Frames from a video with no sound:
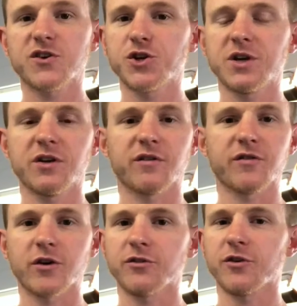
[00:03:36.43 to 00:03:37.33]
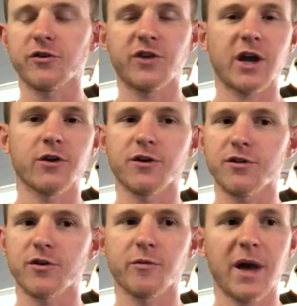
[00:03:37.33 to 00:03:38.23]
shooting your first or your second or your
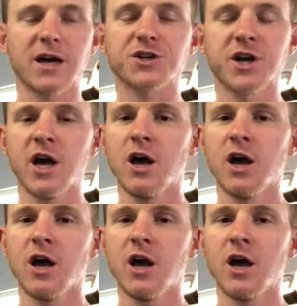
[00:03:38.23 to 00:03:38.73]
third match,